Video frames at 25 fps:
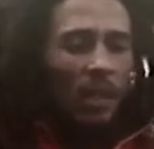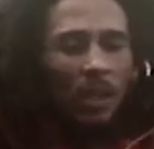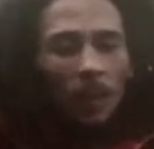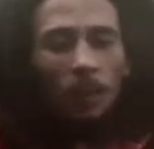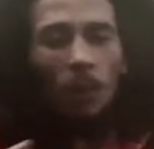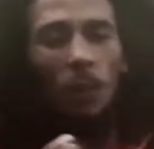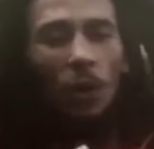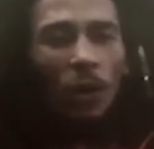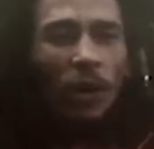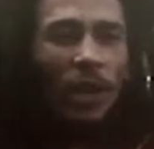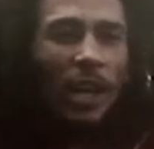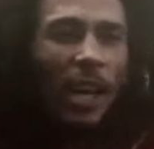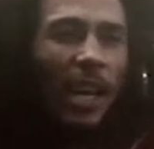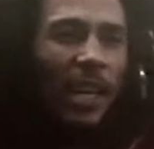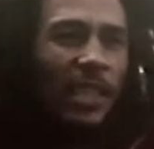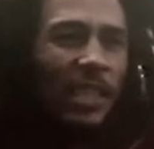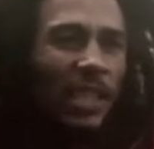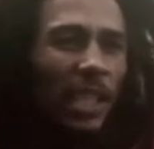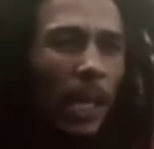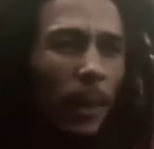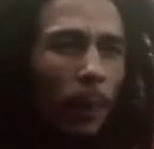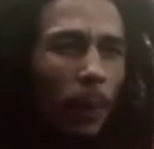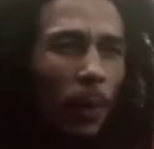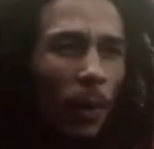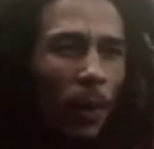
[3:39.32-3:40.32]
The more you
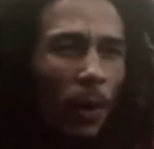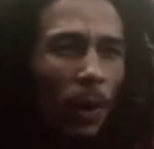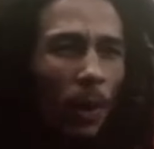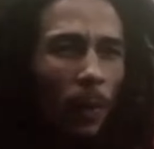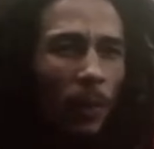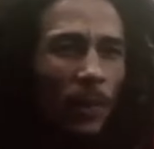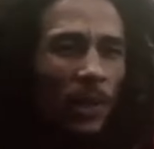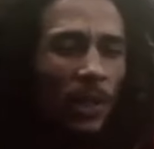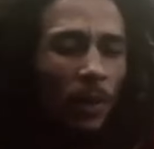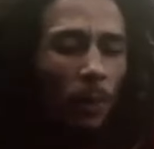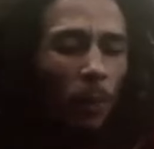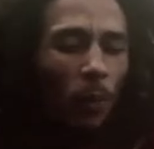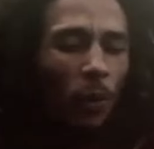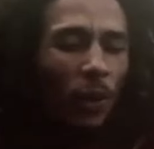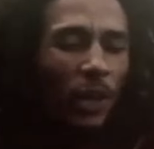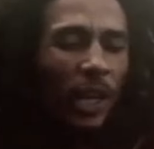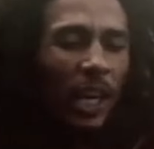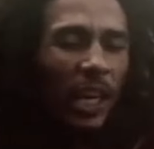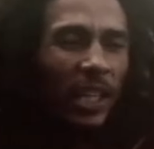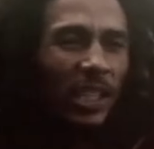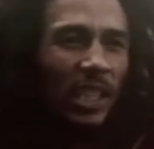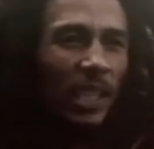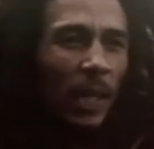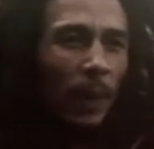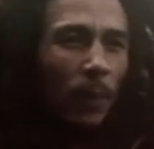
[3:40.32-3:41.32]
accept herb, the more you
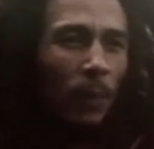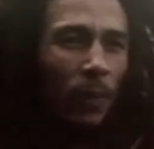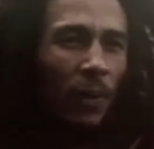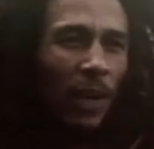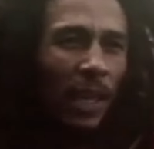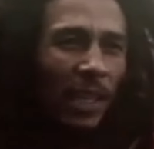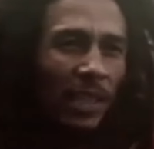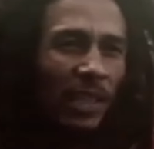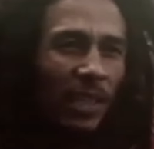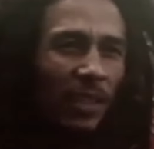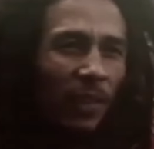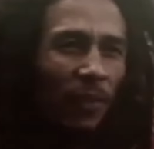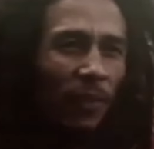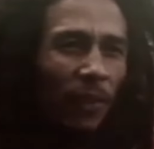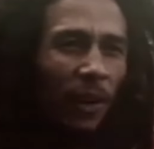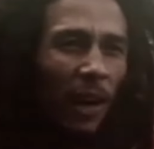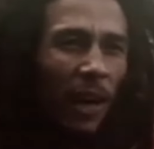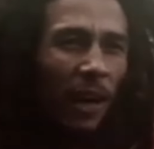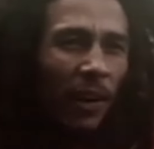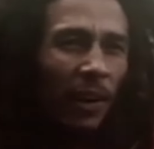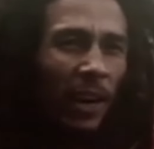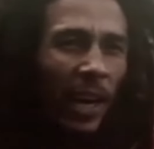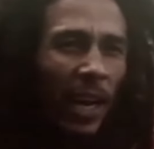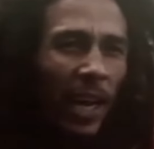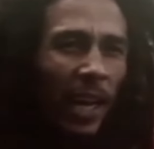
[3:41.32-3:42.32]
accept
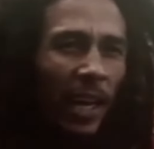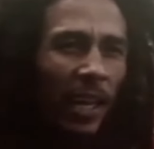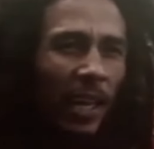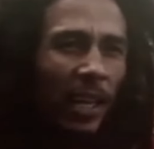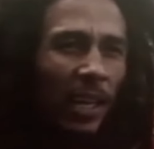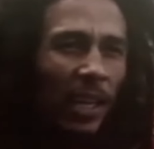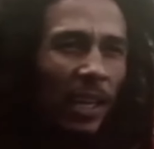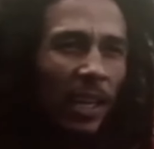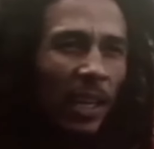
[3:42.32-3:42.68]
Rastafari.